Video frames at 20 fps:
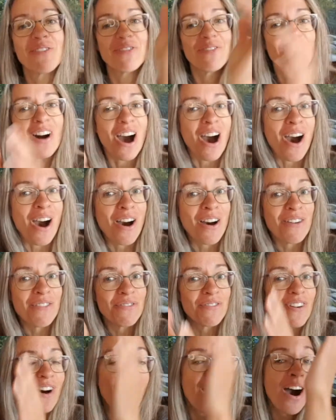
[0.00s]
Far,
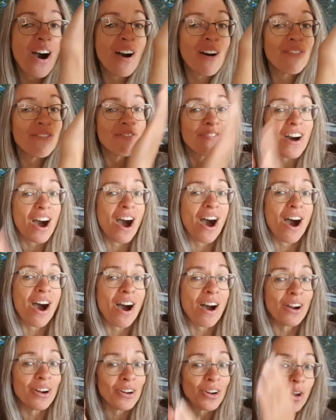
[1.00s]
far,
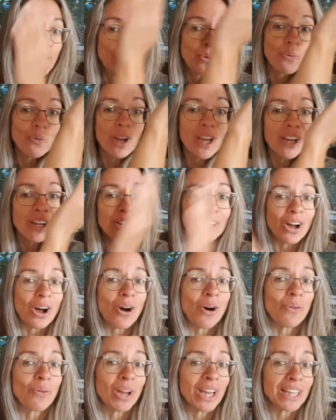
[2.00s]
far, we're
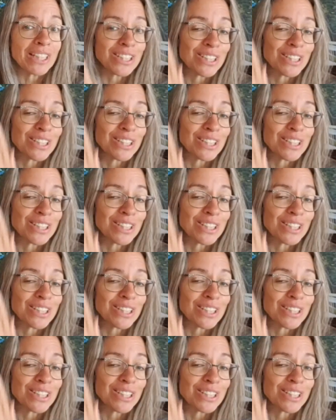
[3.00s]
going